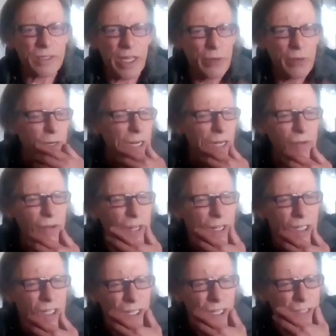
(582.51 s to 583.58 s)
It's like, well,
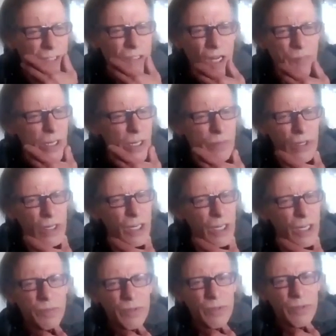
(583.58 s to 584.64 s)
I don't know. I pray for
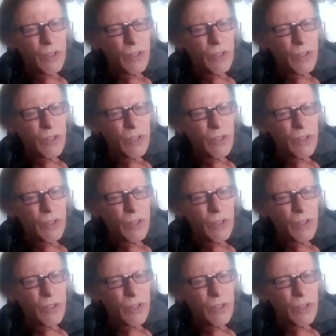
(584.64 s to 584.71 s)
help,